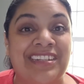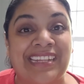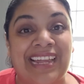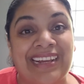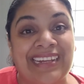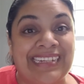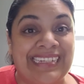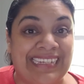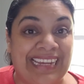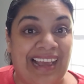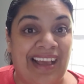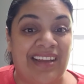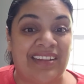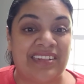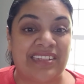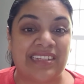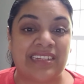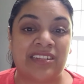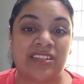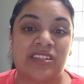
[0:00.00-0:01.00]
It's like a
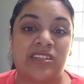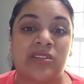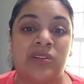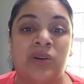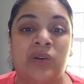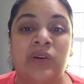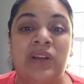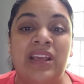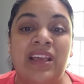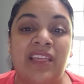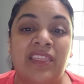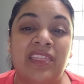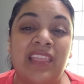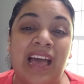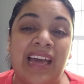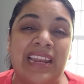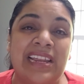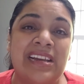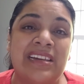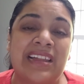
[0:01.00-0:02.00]
dance. And so
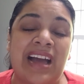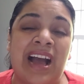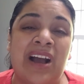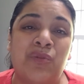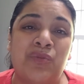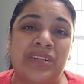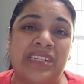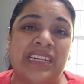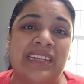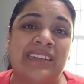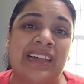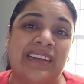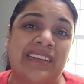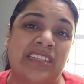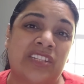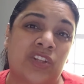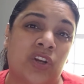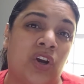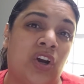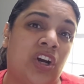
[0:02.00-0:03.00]
I would say that
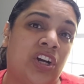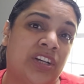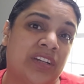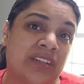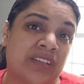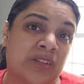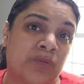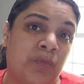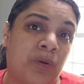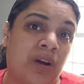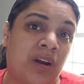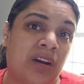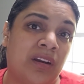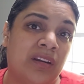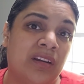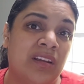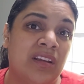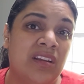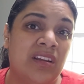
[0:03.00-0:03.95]
is the hardest part